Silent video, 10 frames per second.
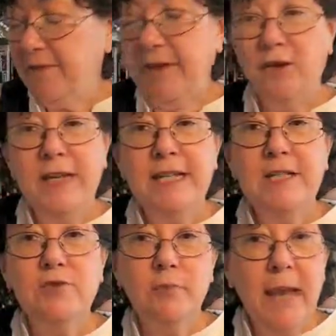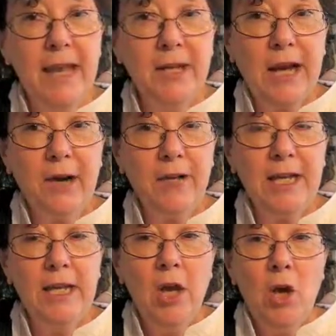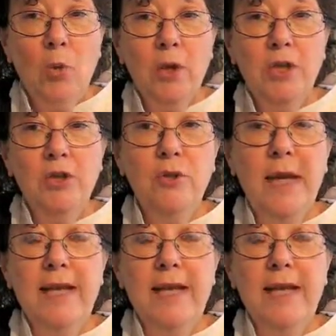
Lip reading: There is dramatic irony, where you